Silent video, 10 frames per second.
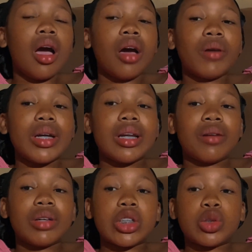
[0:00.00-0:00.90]
Right now
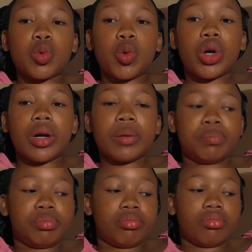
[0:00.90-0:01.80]
I just woke up
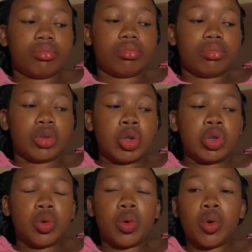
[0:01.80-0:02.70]
not
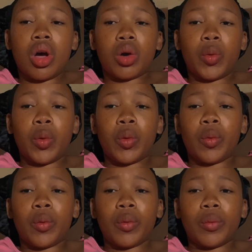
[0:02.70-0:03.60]
so long
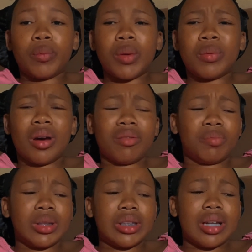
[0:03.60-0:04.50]
ago, maybe
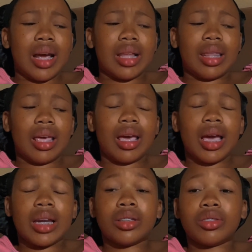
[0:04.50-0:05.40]
9:30,
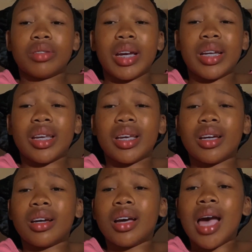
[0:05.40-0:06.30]
and it's
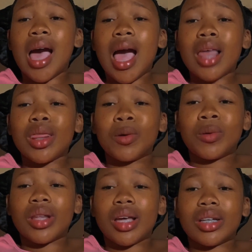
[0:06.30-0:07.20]
raining. The
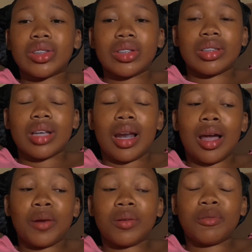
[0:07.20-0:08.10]
weather is just
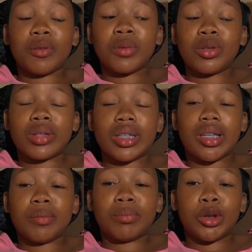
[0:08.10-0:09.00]
allowing for me to
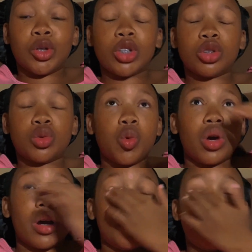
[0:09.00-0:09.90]
sleep, so I just woke up.